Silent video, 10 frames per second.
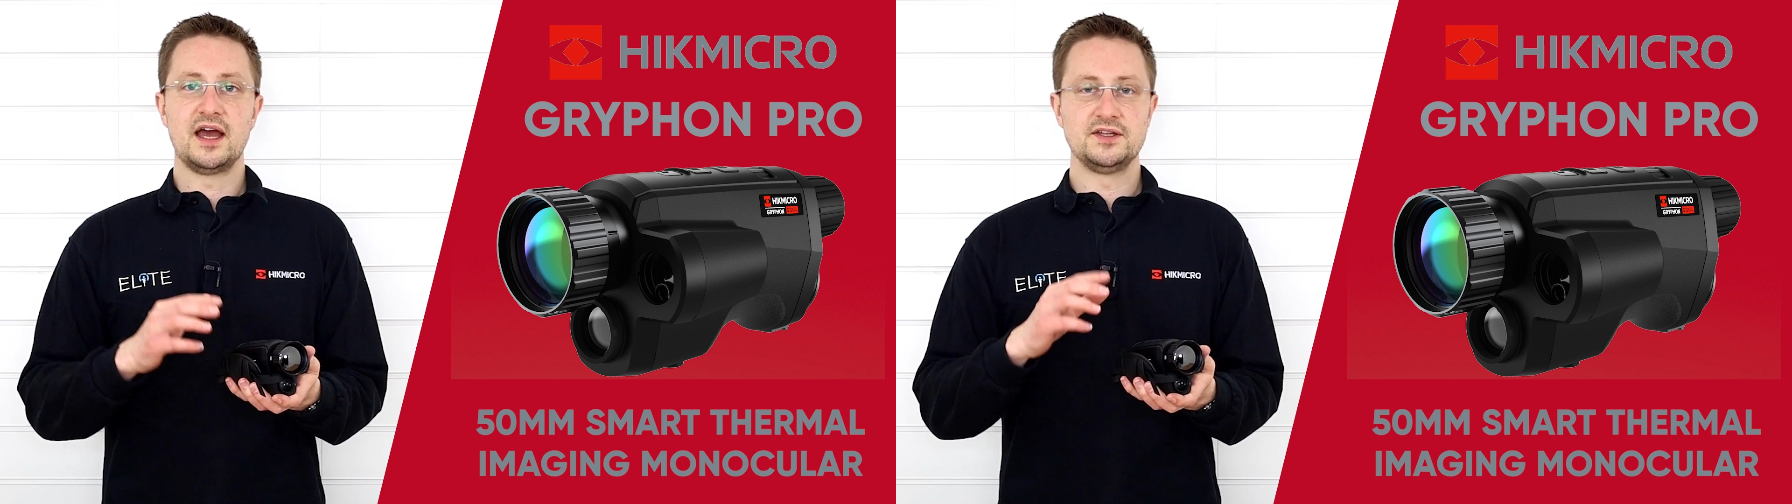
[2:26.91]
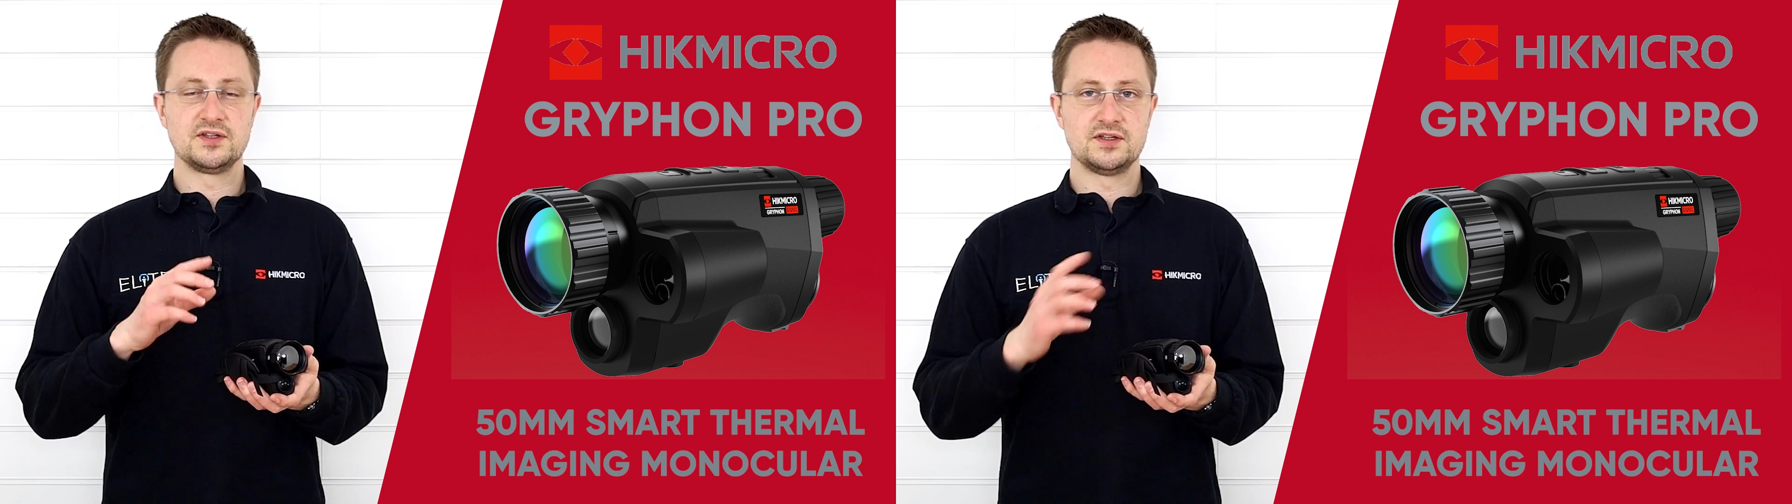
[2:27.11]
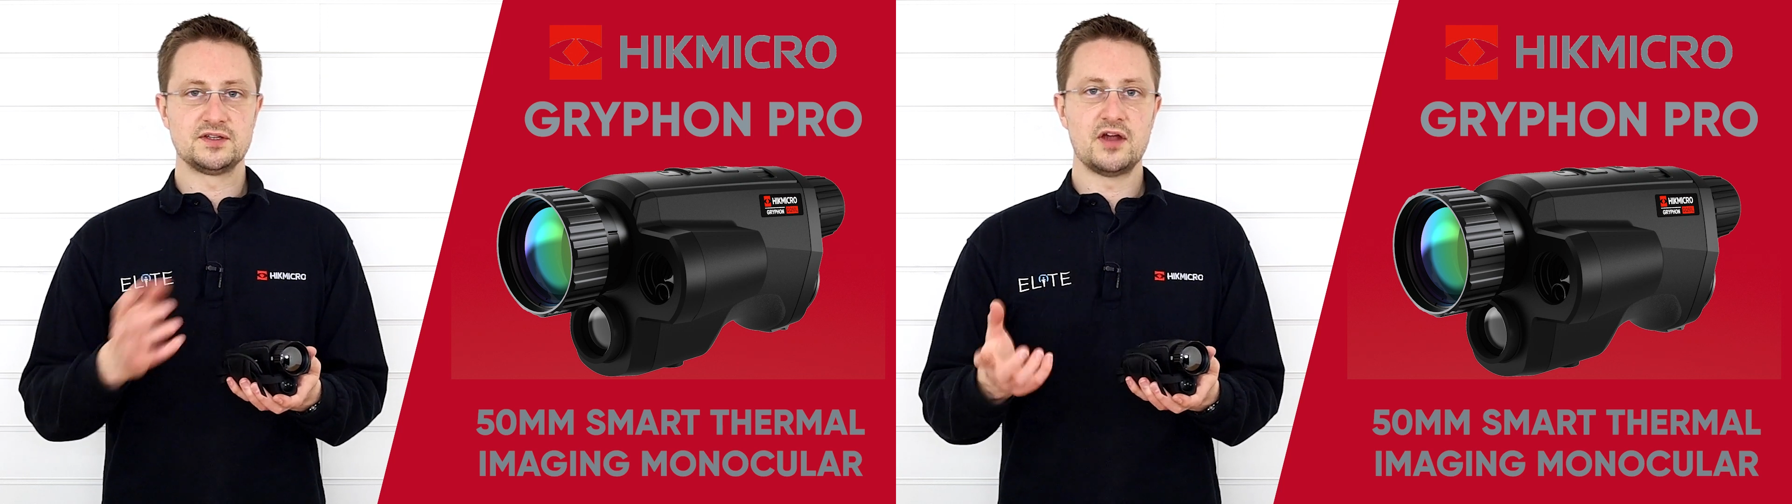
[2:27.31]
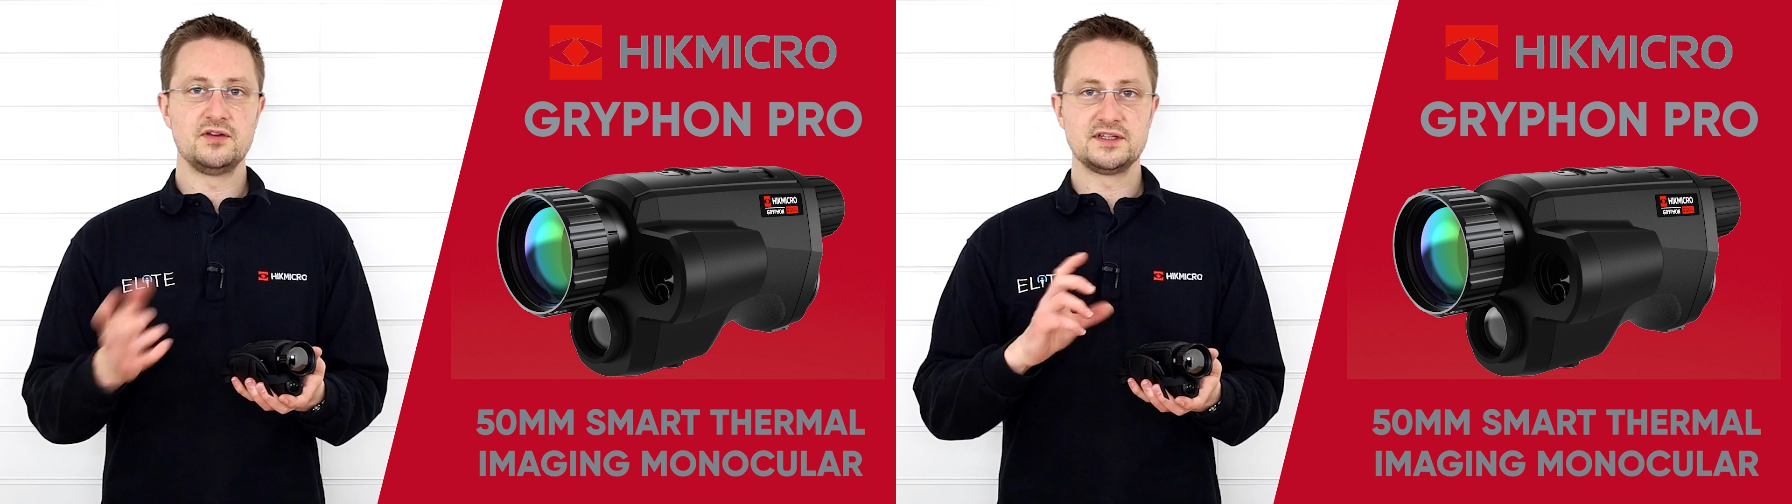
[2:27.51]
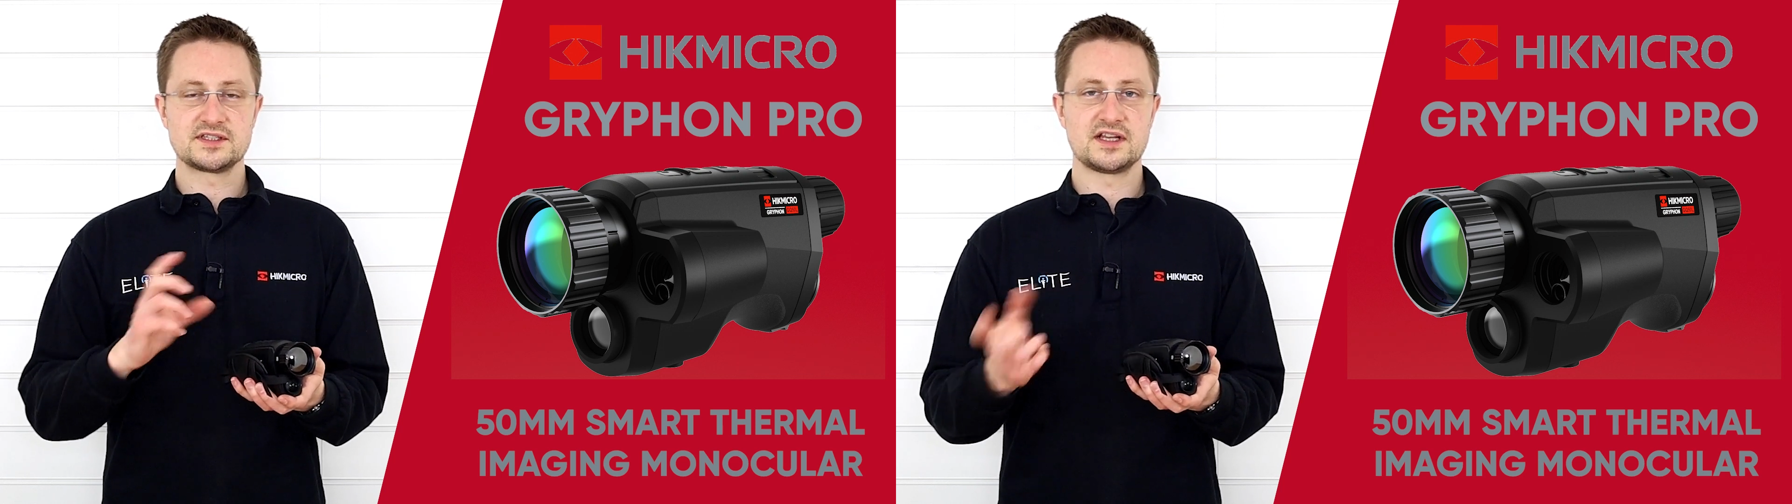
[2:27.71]
and you can
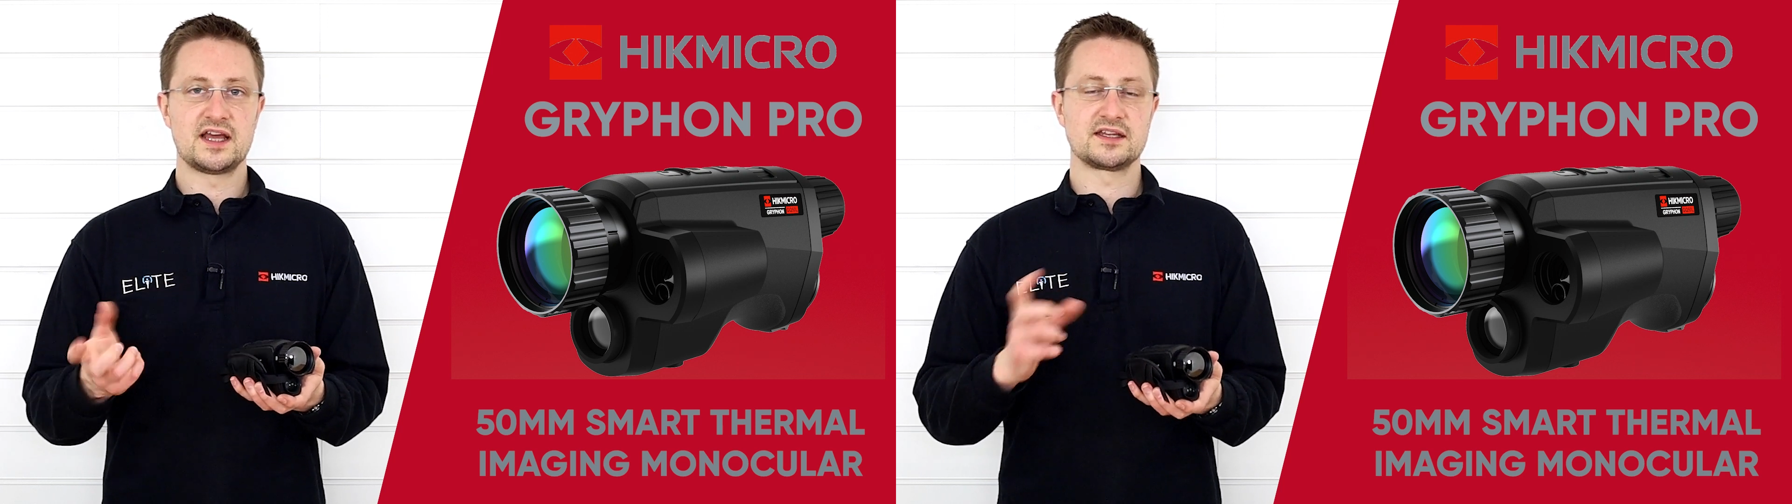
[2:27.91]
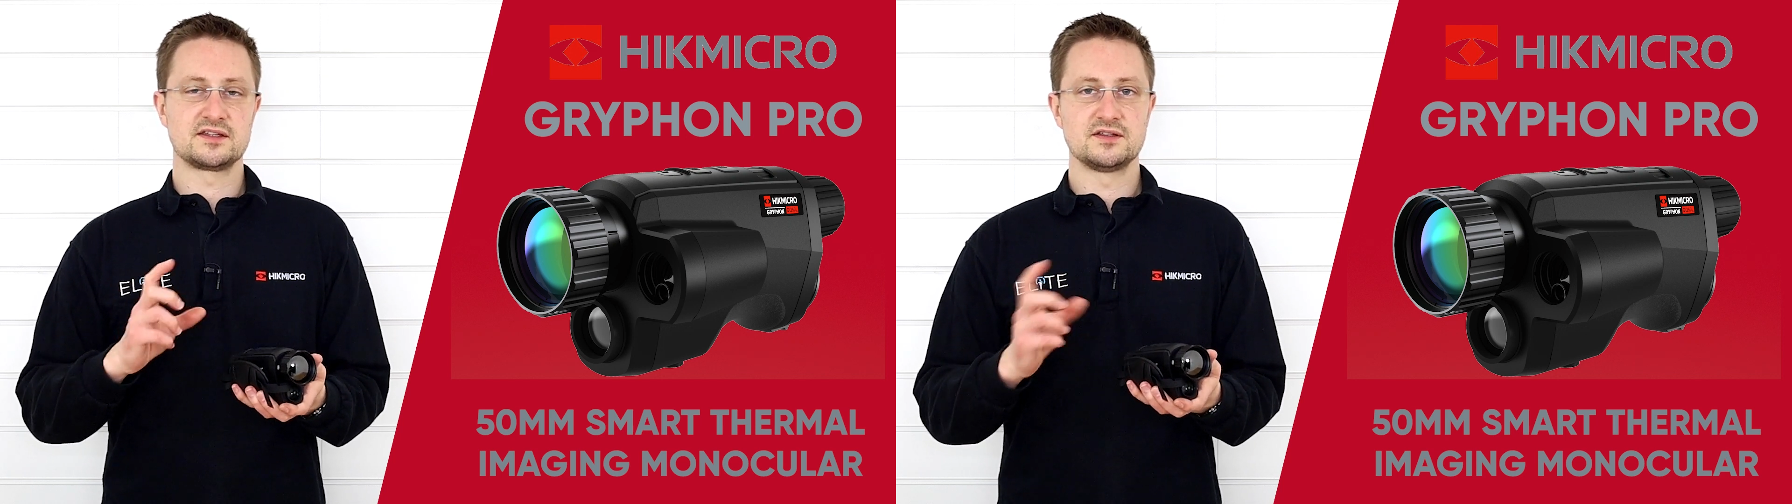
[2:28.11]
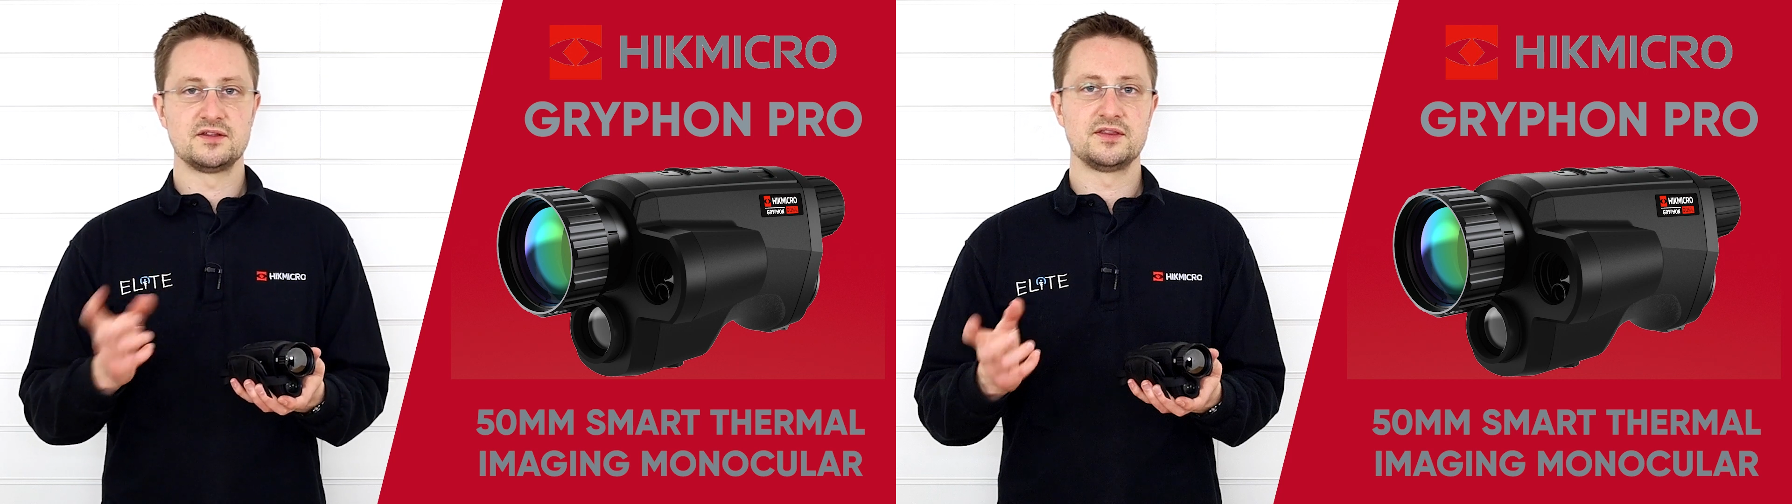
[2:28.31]
only select